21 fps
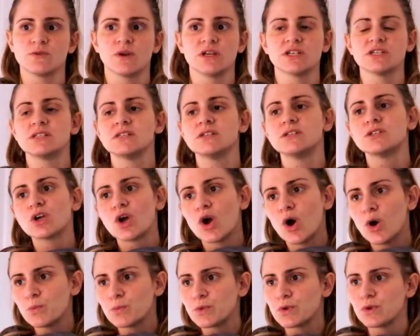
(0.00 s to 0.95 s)
or I just need to
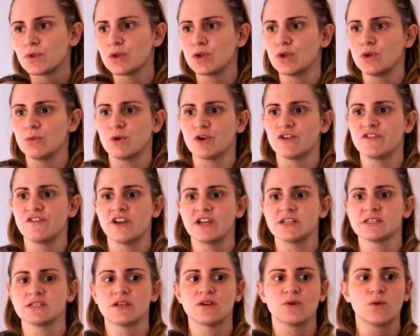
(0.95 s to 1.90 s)
cope through the newborn
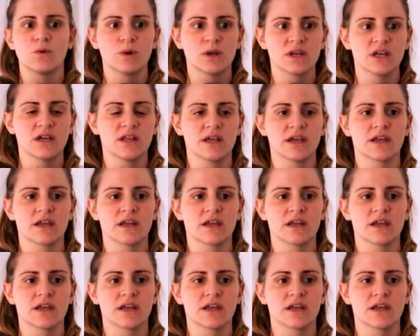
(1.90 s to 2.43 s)
phase, I don't wanna